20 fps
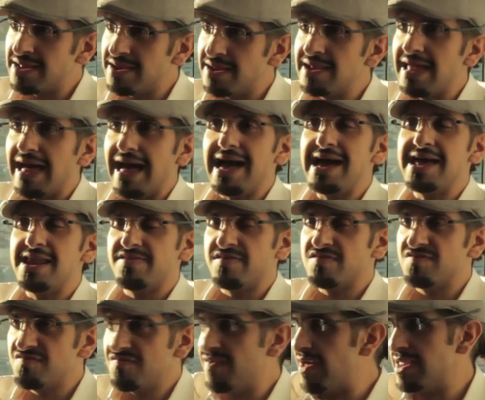channel, and
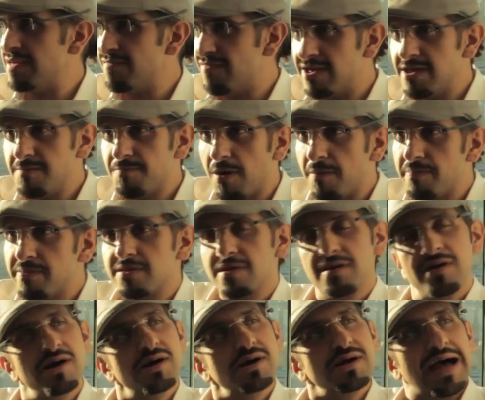it is very, very
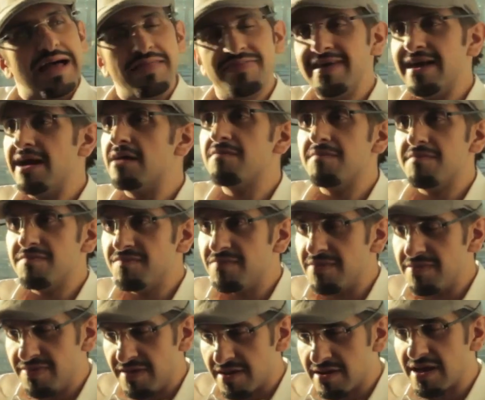popular. and
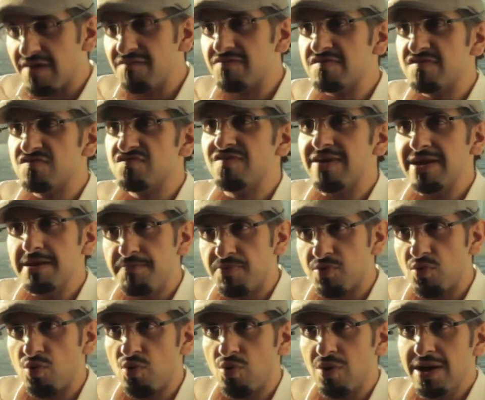their coverage is very
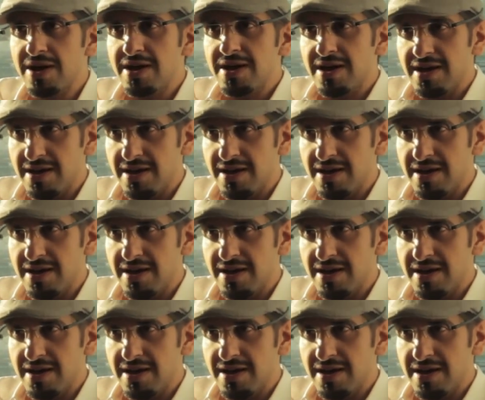pro